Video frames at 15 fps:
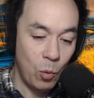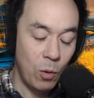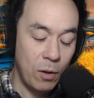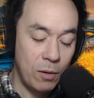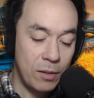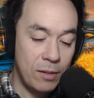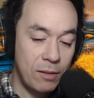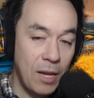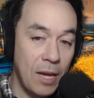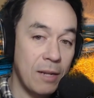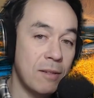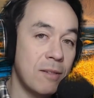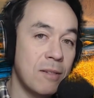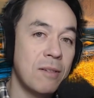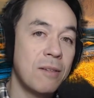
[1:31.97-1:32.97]

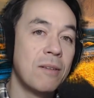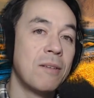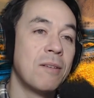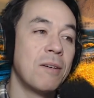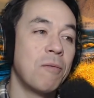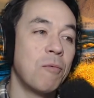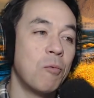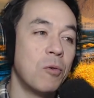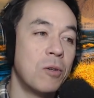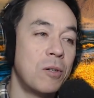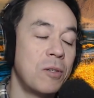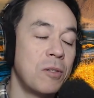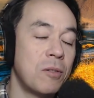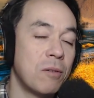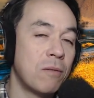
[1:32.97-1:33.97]
sets of
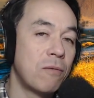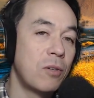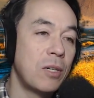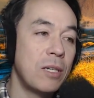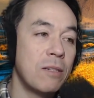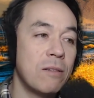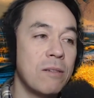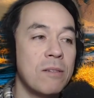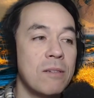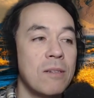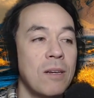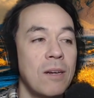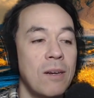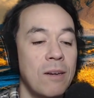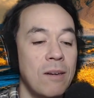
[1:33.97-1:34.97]
words or phrases
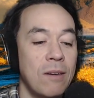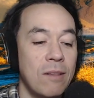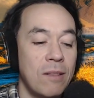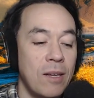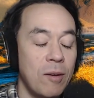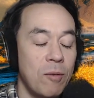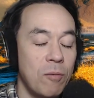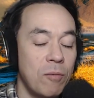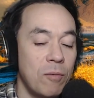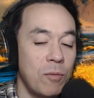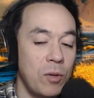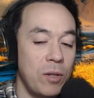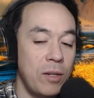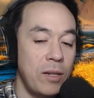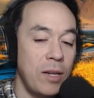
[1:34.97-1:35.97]
that
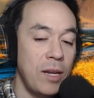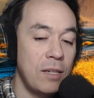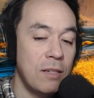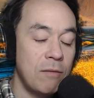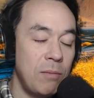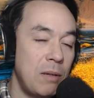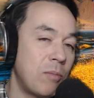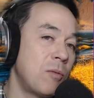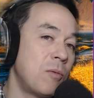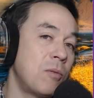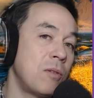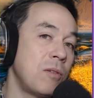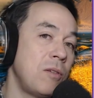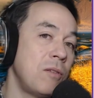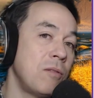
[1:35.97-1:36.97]
native people
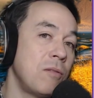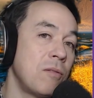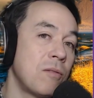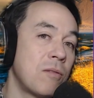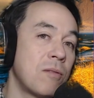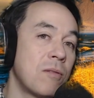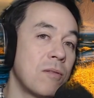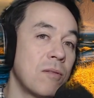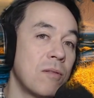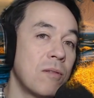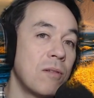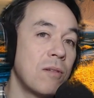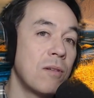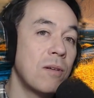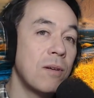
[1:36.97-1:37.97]
will use
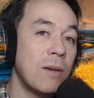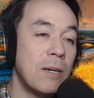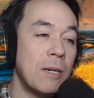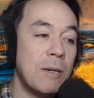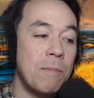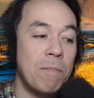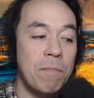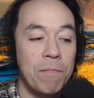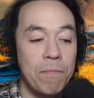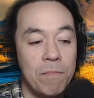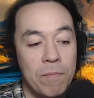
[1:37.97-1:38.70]
very